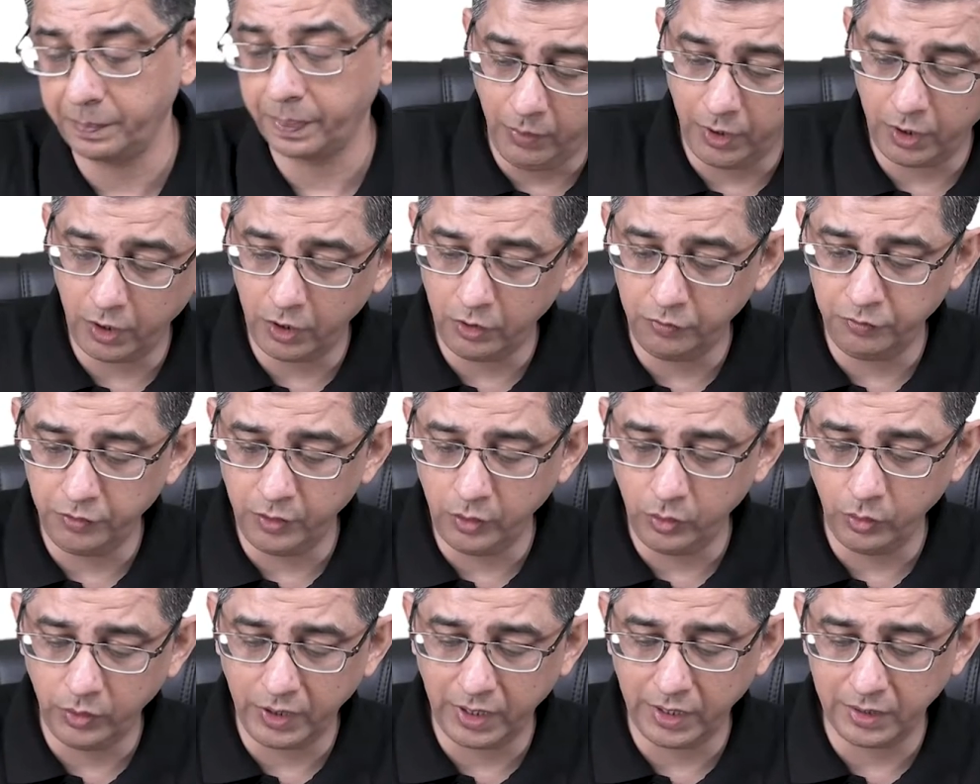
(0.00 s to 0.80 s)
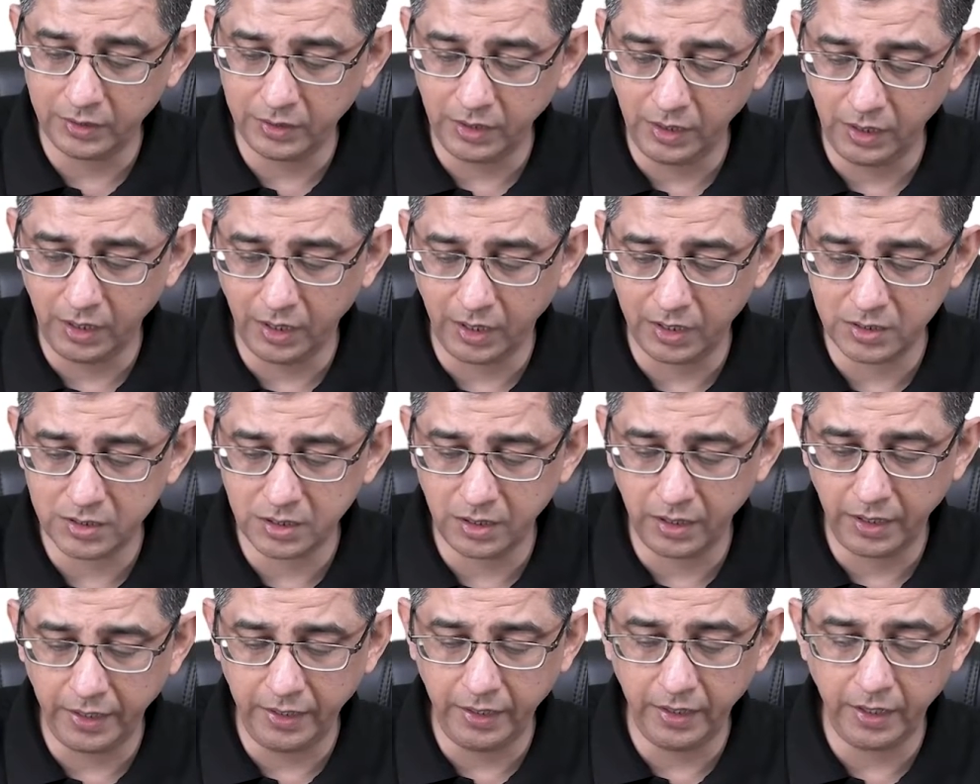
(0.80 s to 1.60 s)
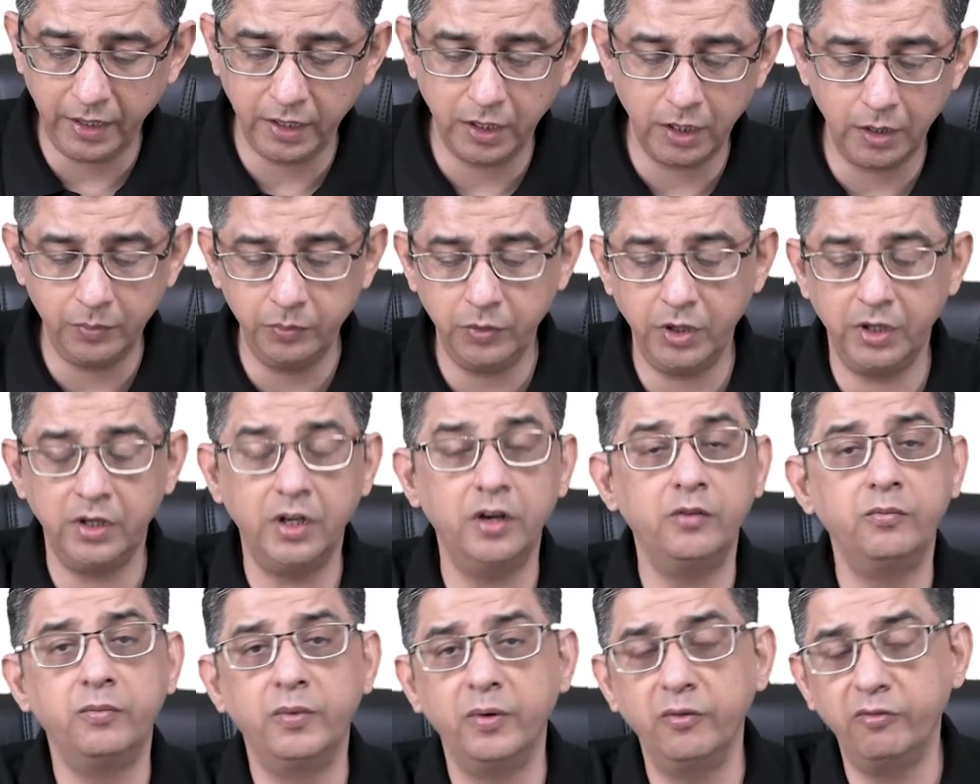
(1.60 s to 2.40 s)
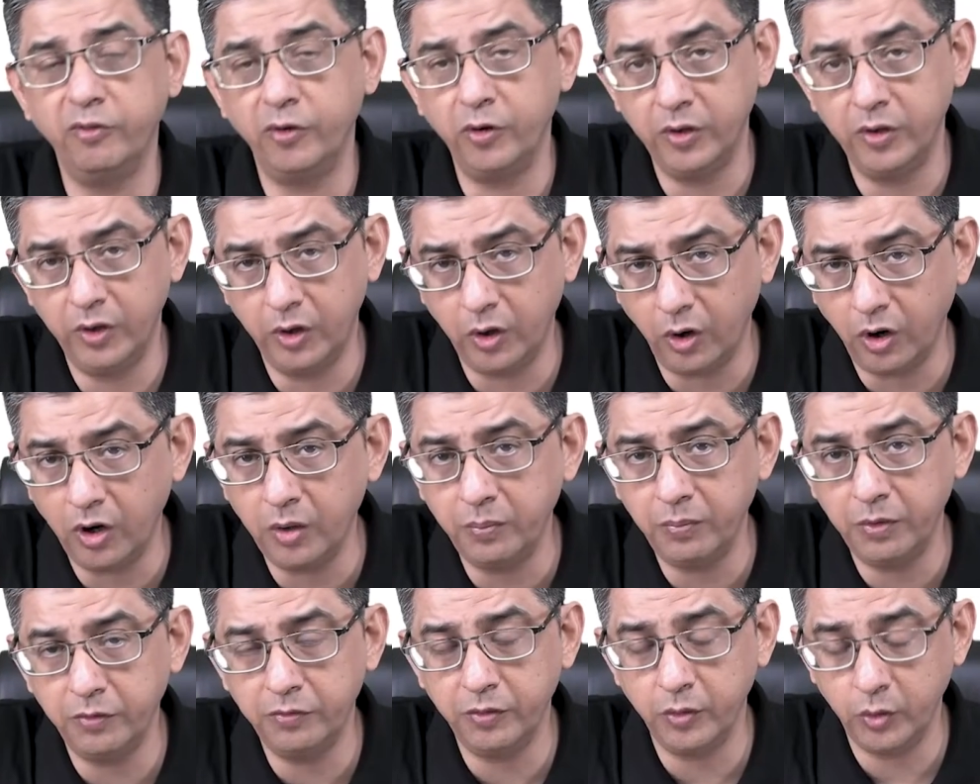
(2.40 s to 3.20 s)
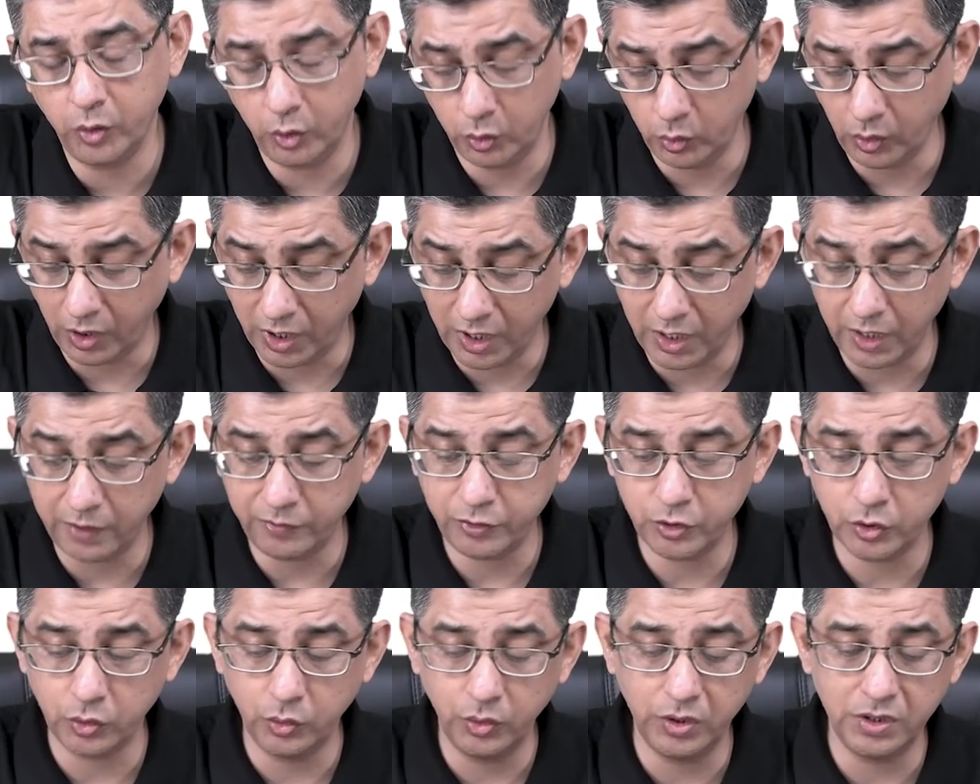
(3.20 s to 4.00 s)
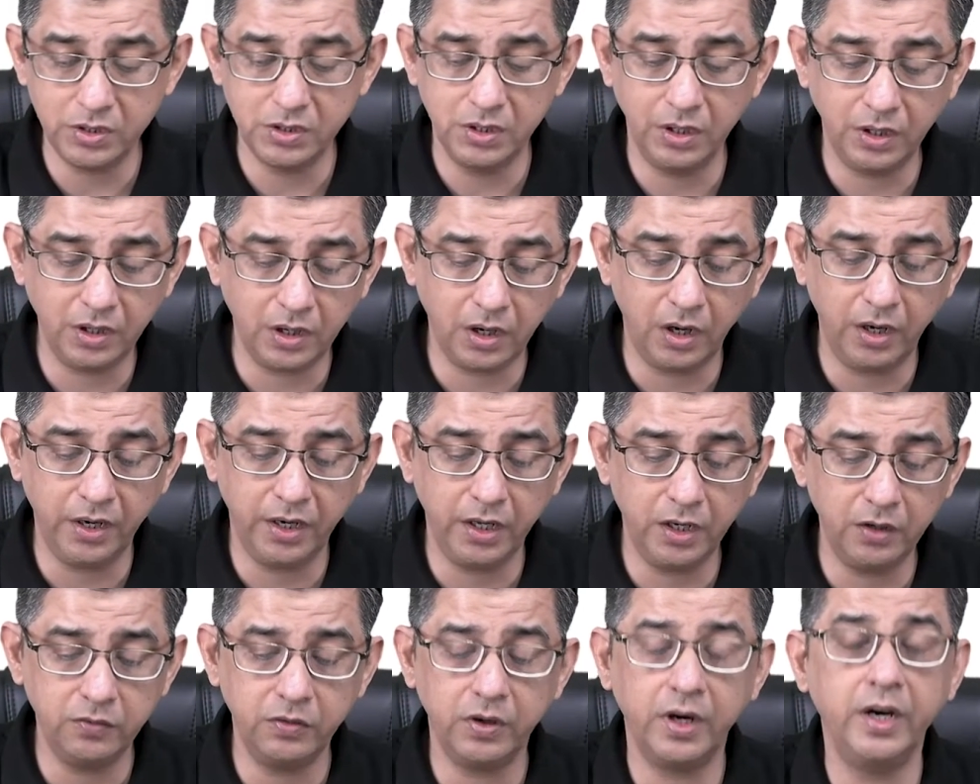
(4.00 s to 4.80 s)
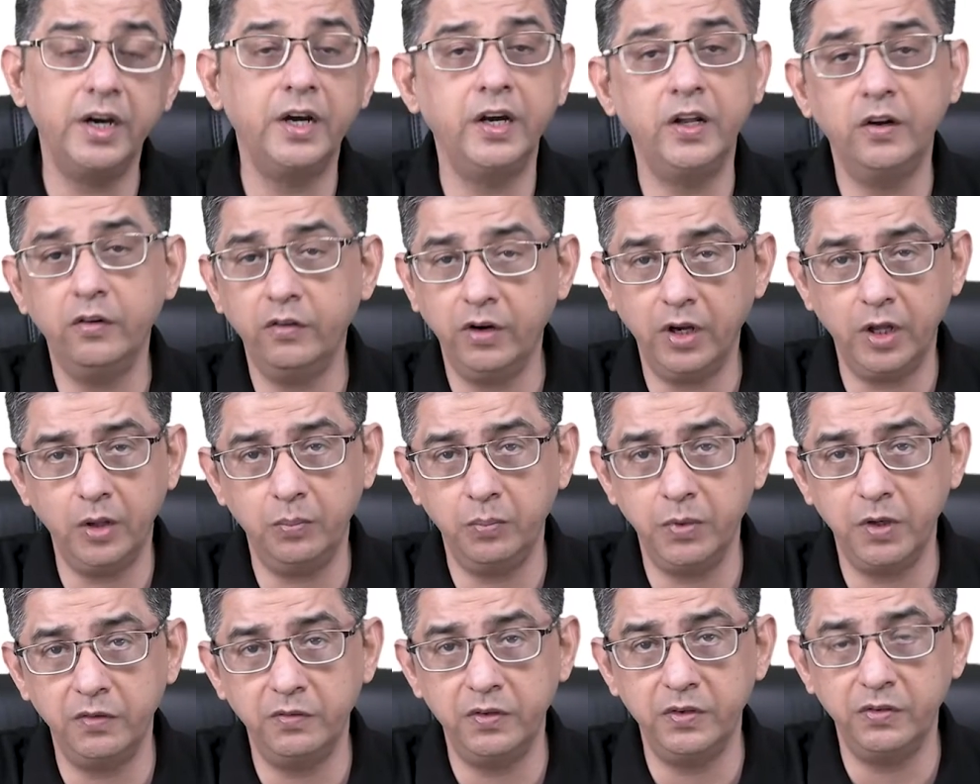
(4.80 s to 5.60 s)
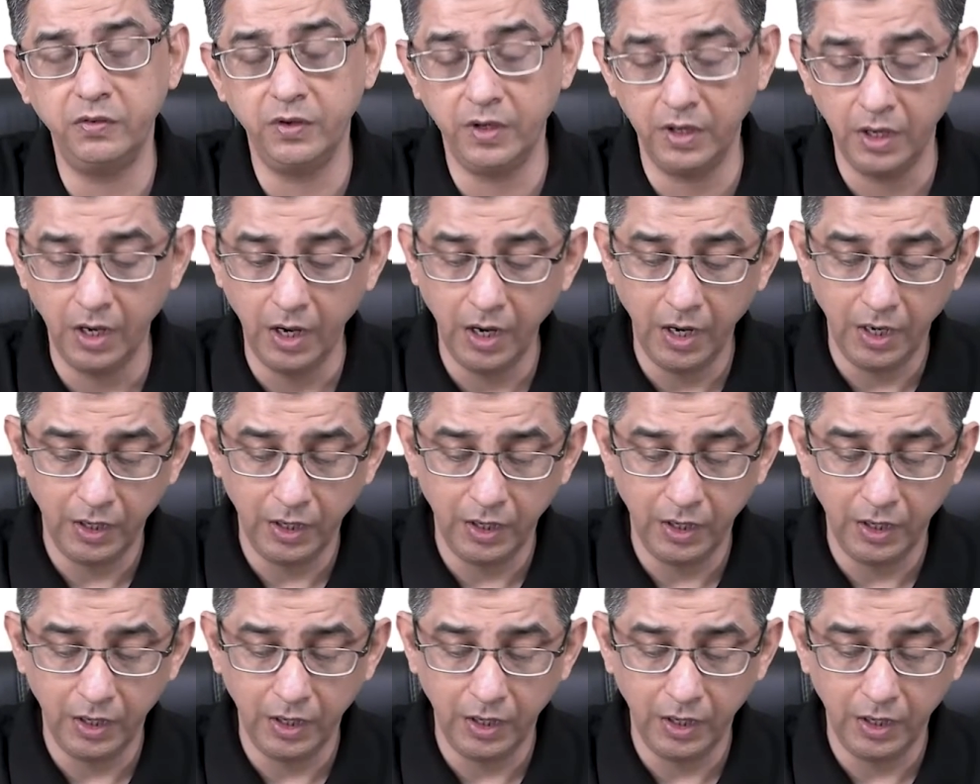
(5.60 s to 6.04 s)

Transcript: But if you look at the last line diagram that I've drawn before you, I have shown is the cardiac variety of TPVC.